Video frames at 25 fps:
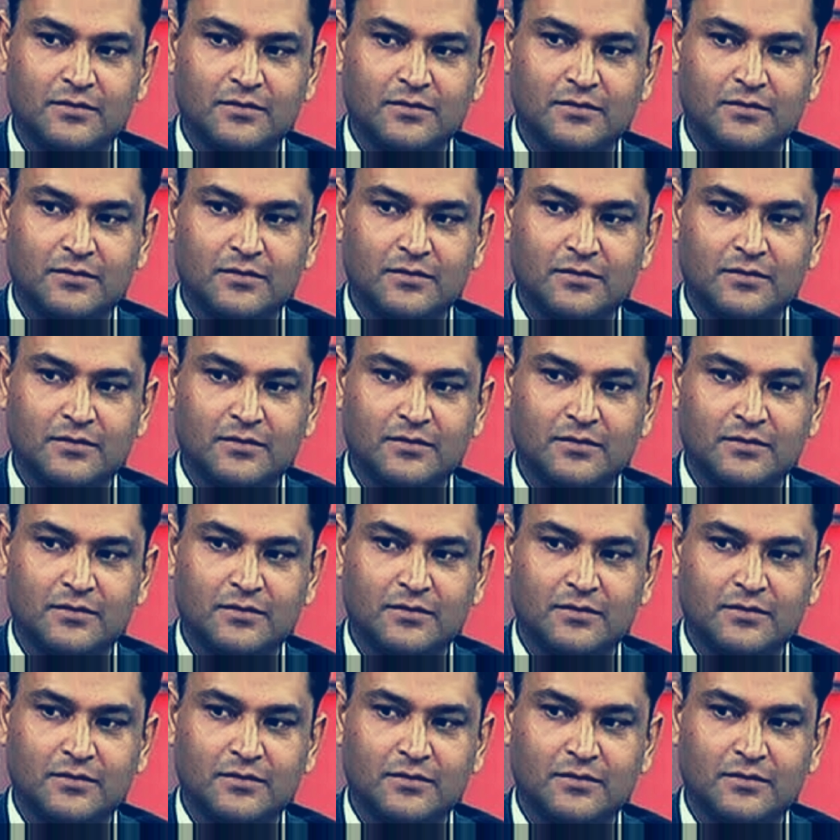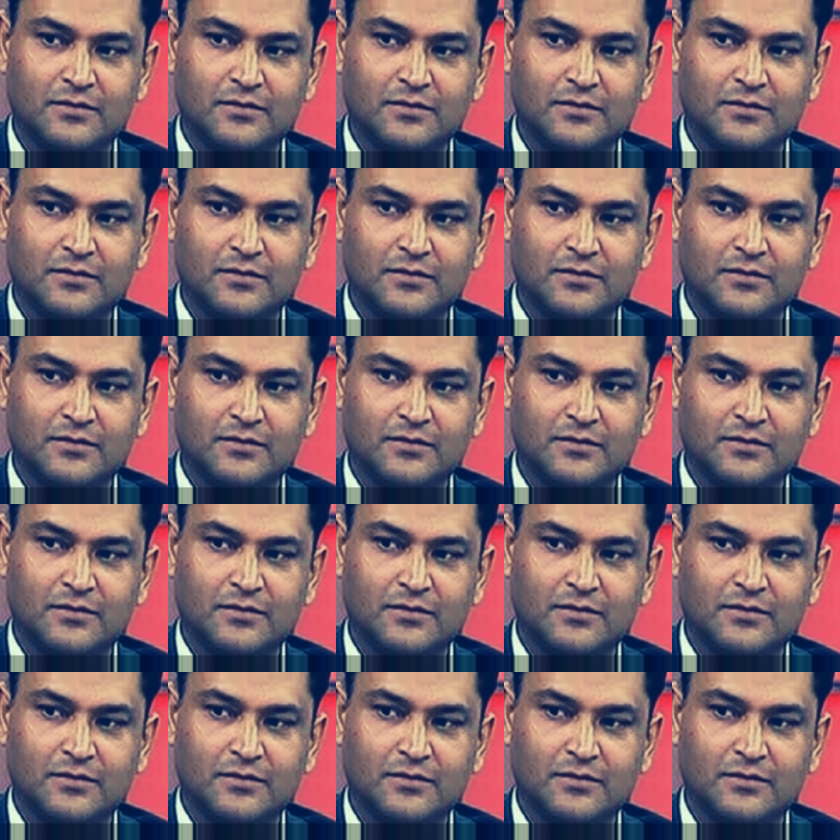
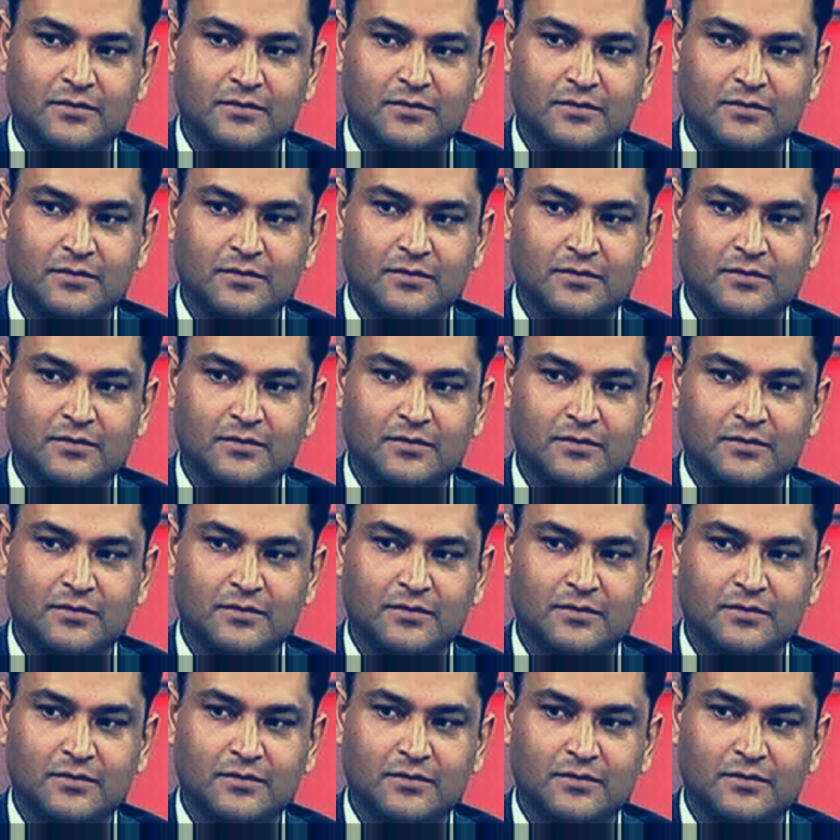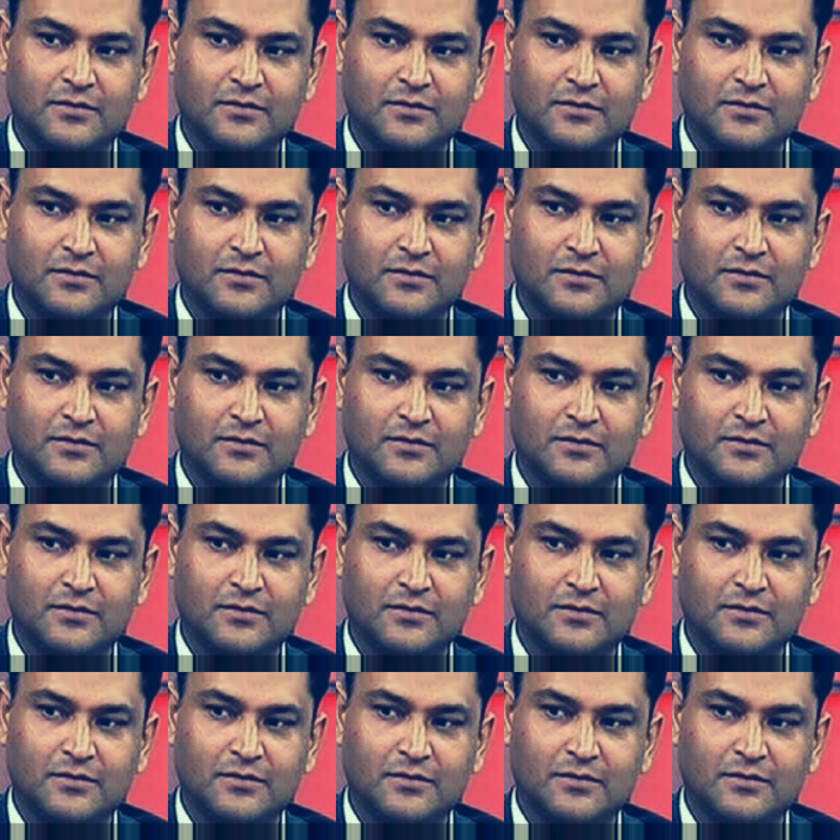
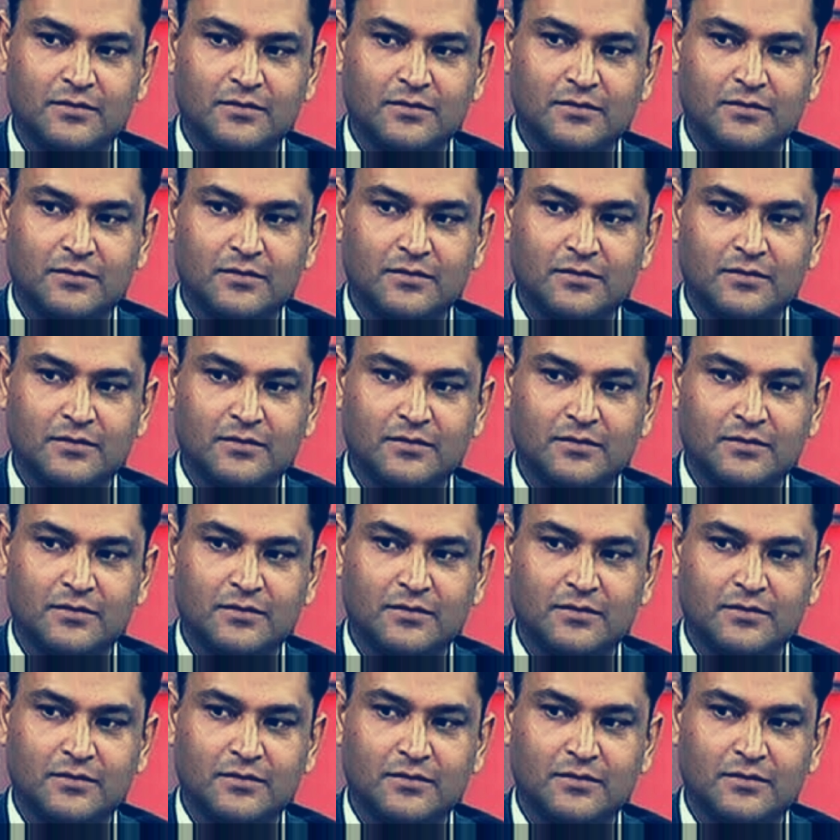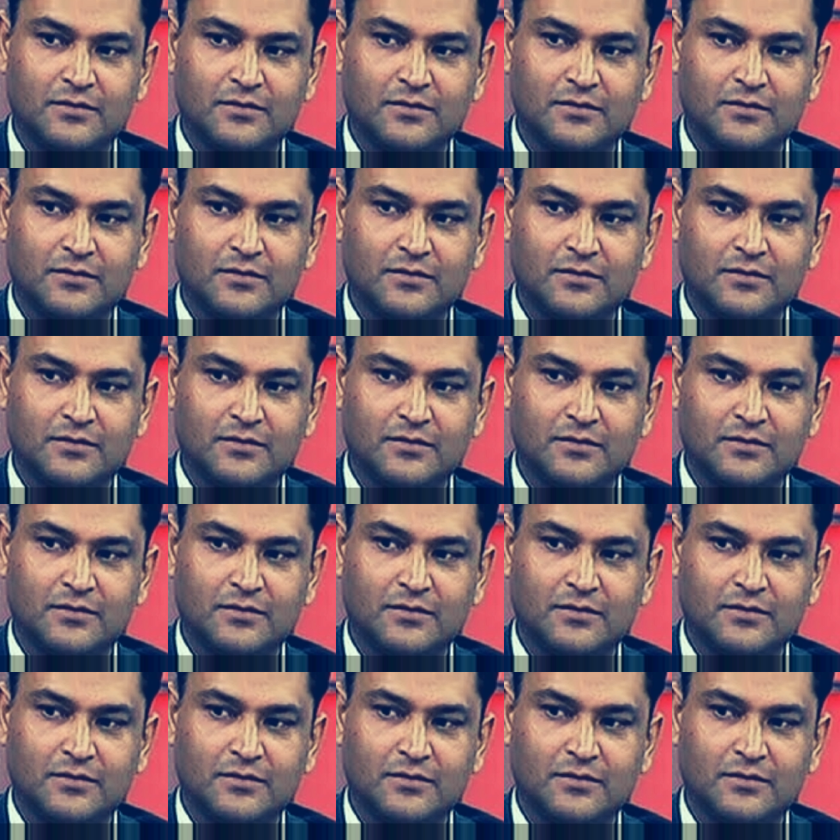
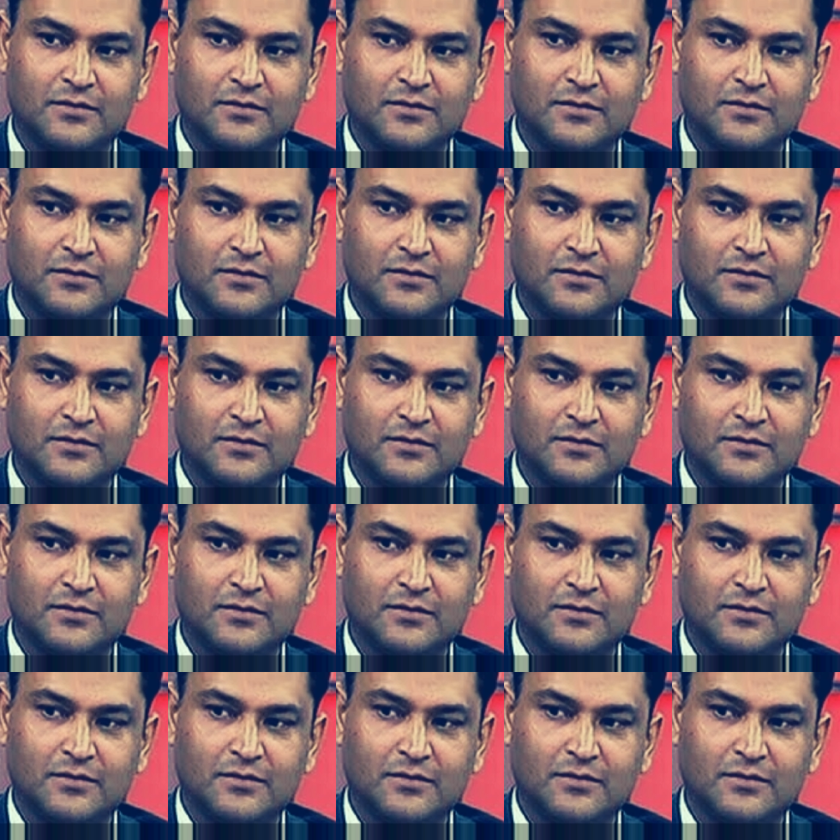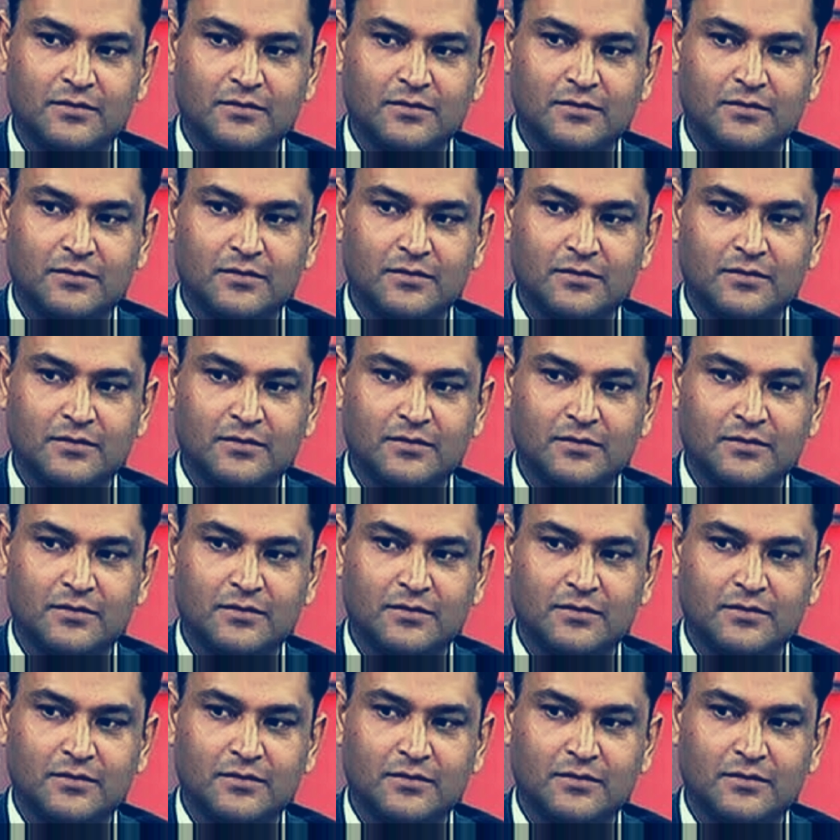
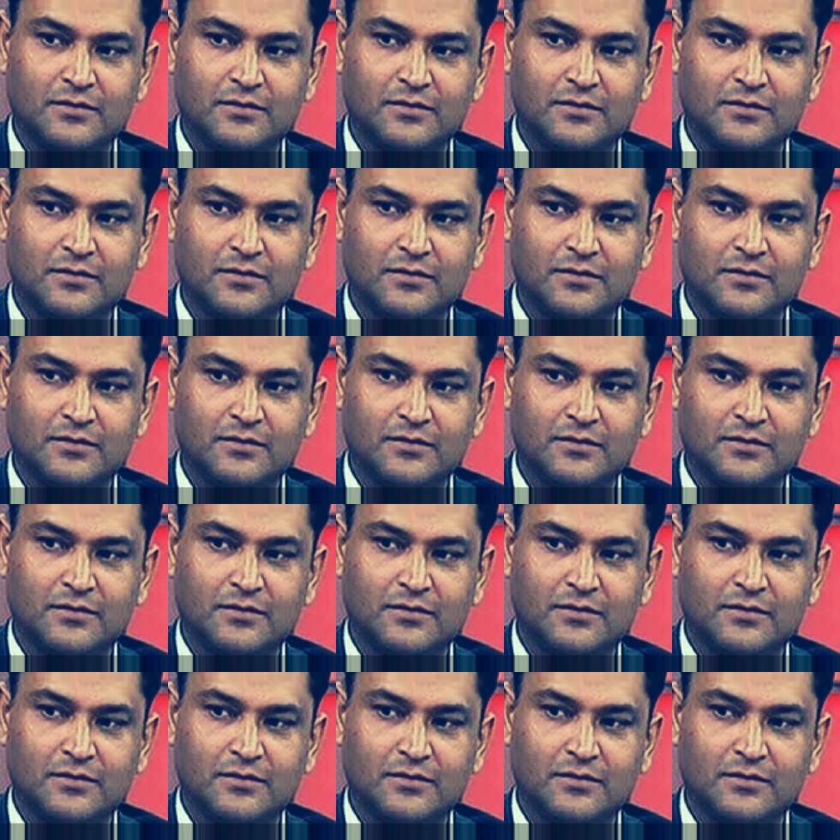This is a still picture; no speech is visible.